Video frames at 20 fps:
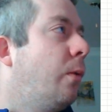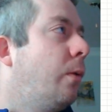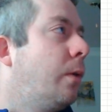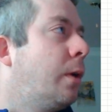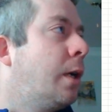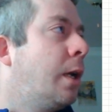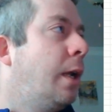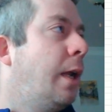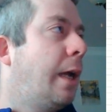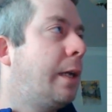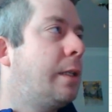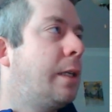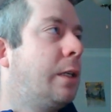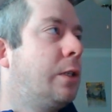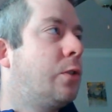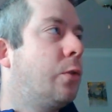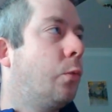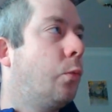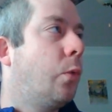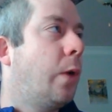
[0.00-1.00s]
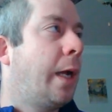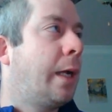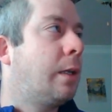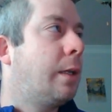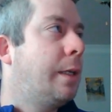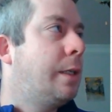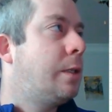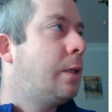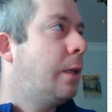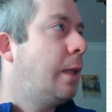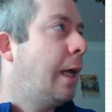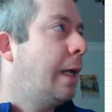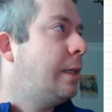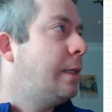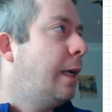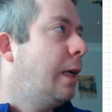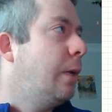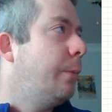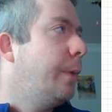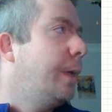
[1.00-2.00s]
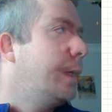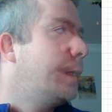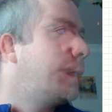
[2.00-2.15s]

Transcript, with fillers: connecting directly to that database.